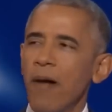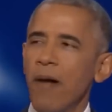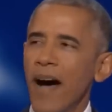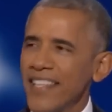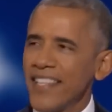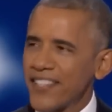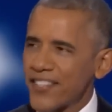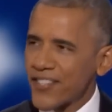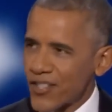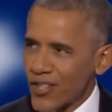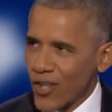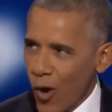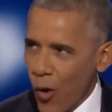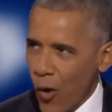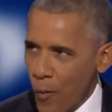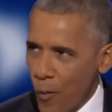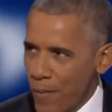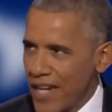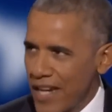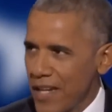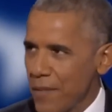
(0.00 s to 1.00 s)
By
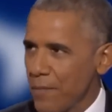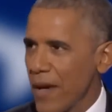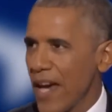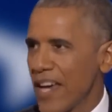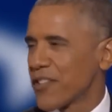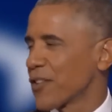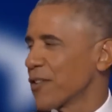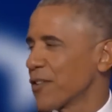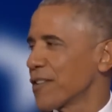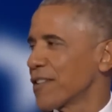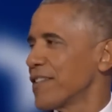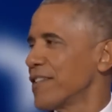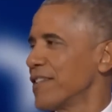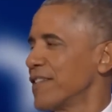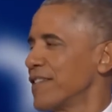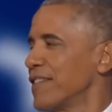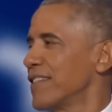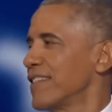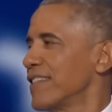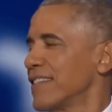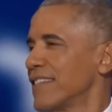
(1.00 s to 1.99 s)
so many measures,
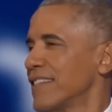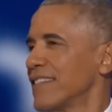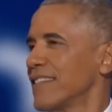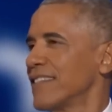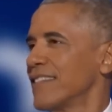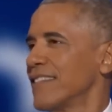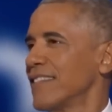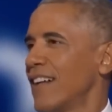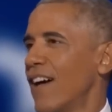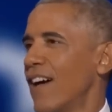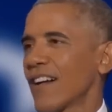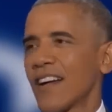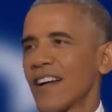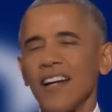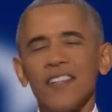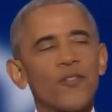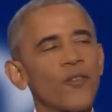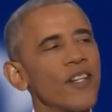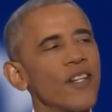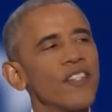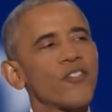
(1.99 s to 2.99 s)
our
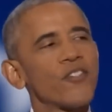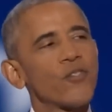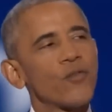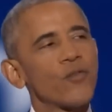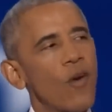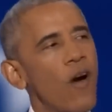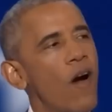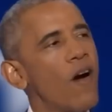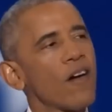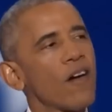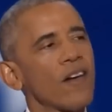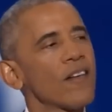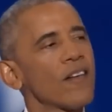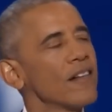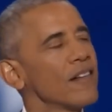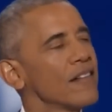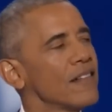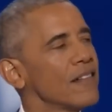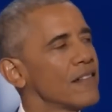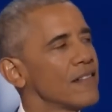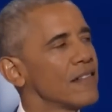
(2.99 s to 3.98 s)
country is
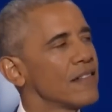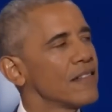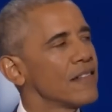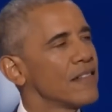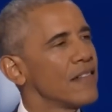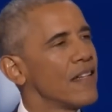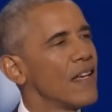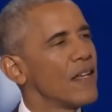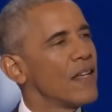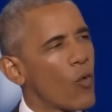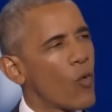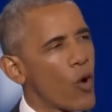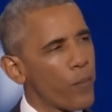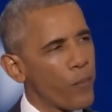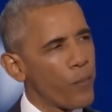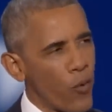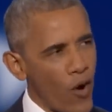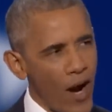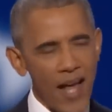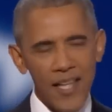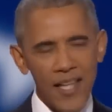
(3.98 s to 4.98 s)
stronger and more
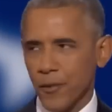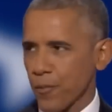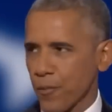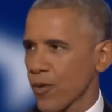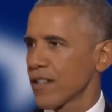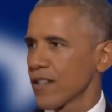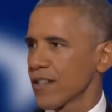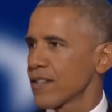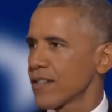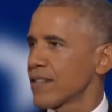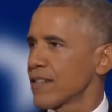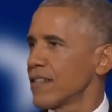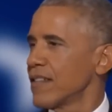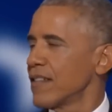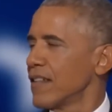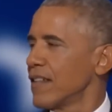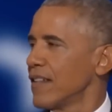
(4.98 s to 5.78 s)
prosperous